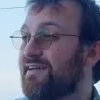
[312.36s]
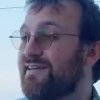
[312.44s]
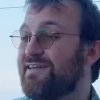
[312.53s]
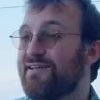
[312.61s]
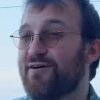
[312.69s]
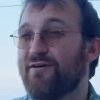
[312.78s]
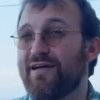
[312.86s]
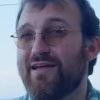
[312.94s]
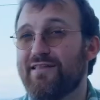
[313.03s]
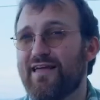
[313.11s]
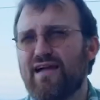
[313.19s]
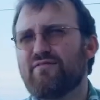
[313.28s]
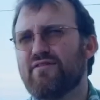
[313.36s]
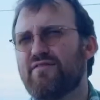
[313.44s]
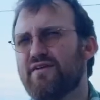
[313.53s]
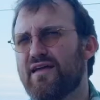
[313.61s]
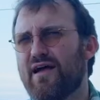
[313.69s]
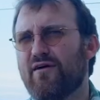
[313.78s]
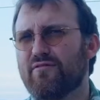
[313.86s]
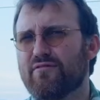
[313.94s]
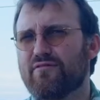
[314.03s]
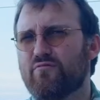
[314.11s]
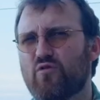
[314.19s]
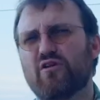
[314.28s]
You know, and everything
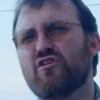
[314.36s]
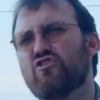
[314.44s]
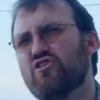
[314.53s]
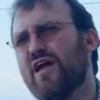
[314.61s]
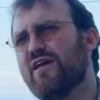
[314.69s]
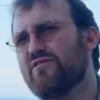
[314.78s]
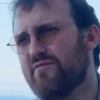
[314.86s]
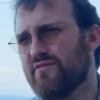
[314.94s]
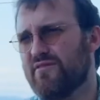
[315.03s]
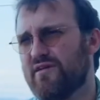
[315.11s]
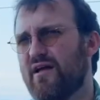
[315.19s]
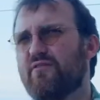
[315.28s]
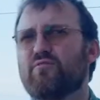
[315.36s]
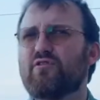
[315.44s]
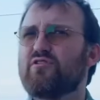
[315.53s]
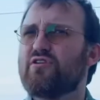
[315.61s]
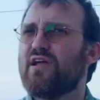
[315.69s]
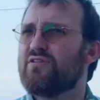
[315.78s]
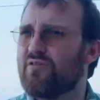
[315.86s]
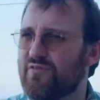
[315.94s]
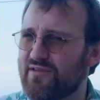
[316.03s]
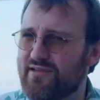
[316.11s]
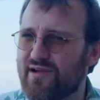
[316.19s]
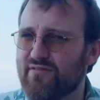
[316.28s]
else, we're going to change everything else. We're going to change
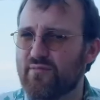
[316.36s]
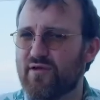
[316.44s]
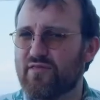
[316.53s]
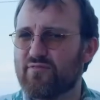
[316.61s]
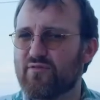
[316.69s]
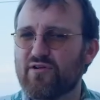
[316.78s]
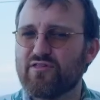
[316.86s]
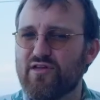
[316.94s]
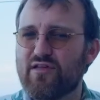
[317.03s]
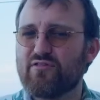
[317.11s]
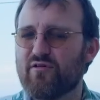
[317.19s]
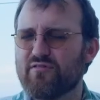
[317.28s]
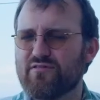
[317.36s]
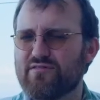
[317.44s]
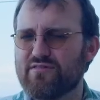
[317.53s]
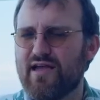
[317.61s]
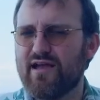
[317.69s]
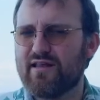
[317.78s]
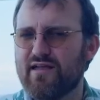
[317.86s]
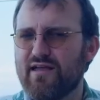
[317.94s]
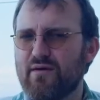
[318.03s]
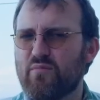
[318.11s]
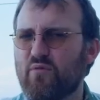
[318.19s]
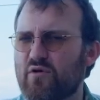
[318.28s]
all the governments. We're going to change all society,
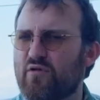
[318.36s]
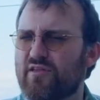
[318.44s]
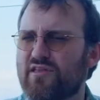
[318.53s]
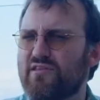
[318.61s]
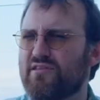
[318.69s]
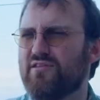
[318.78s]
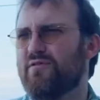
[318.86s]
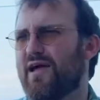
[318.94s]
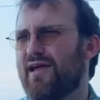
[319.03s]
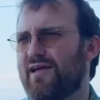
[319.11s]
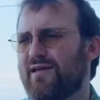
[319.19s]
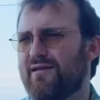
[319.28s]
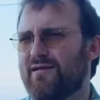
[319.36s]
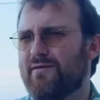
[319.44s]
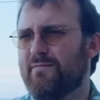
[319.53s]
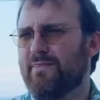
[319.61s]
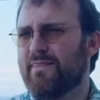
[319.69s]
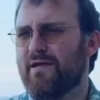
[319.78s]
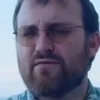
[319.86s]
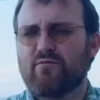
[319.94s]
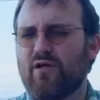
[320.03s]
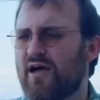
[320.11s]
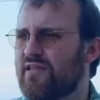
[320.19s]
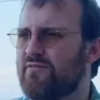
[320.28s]
but we only need to do A. I say,
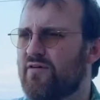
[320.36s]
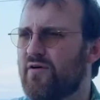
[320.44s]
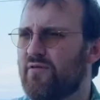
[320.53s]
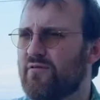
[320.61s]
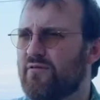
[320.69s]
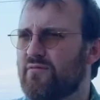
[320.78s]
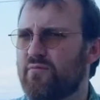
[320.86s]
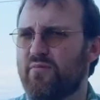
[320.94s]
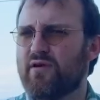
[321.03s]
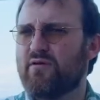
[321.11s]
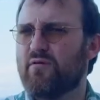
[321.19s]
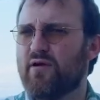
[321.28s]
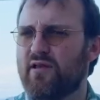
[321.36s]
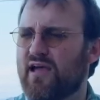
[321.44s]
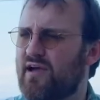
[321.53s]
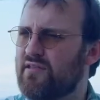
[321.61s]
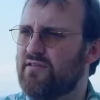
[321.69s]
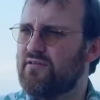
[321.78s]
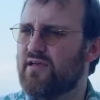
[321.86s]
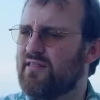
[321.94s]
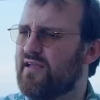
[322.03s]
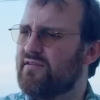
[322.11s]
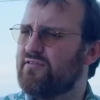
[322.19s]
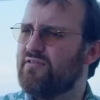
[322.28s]
well, how do you vote? Bitcoin, how do you do
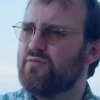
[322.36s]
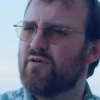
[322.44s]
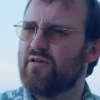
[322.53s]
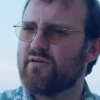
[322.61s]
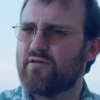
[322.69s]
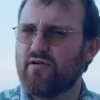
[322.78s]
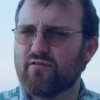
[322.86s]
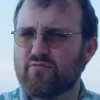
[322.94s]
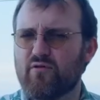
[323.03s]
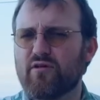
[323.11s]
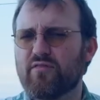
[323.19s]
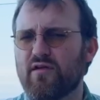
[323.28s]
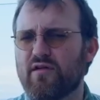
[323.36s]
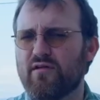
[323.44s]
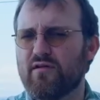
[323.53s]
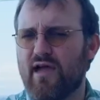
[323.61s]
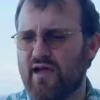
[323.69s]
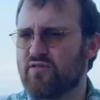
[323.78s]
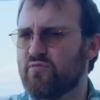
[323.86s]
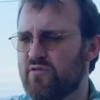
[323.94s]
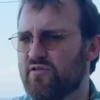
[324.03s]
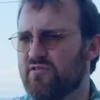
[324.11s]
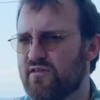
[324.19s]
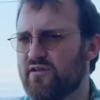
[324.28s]
that? Layer 2 protocols, what are they actually
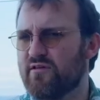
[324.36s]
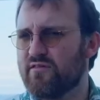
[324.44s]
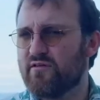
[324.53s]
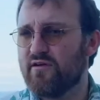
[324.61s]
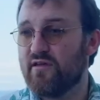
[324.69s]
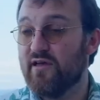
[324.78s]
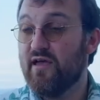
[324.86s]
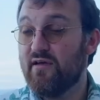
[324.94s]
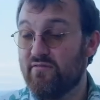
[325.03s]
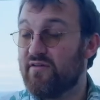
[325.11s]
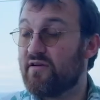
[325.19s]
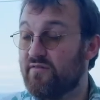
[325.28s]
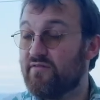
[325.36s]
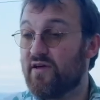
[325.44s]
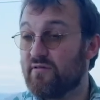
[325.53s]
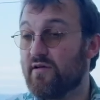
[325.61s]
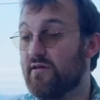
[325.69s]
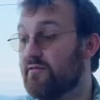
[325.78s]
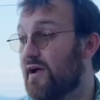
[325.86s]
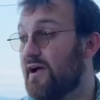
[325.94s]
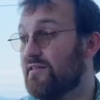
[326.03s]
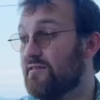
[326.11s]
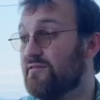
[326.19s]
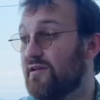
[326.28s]
when you dig under the hood? Very federated or
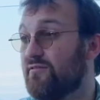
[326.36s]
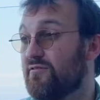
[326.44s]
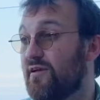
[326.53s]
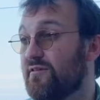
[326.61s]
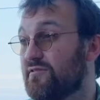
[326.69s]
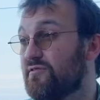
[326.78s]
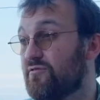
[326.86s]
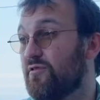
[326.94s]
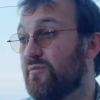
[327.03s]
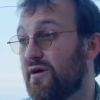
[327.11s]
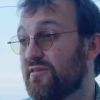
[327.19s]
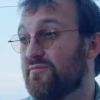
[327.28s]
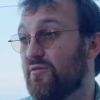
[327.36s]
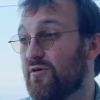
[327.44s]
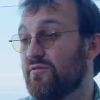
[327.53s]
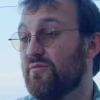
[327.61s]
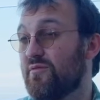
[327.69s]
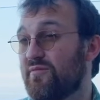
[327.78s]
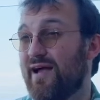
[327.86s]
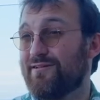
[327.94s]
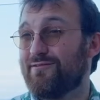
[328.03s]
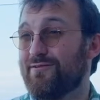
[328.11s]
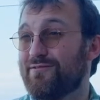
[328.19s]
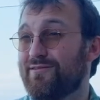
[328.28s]
highly centralized, controlled by a small group of
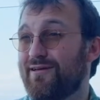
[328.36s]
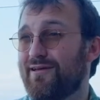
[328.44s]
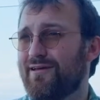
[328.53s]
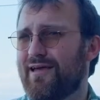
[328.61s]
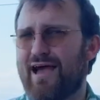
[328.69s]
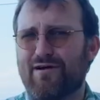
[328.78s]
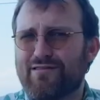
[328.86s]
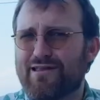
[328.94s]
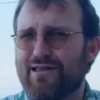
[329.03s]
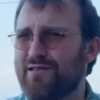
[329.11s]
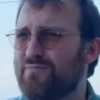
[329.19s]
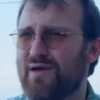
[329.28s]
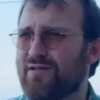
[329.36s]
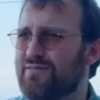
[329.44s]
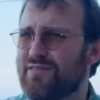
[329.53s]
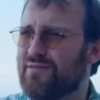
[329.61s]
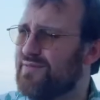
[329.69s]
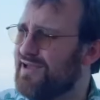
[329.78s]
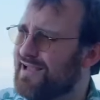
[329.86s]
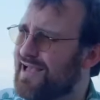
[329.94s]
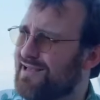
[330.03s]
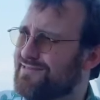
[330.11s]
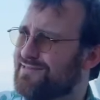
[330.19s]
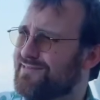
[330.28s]
actors. How's that any better than the
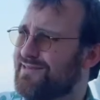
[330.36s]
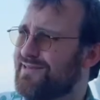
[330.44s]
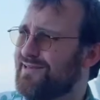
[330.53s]
BIS?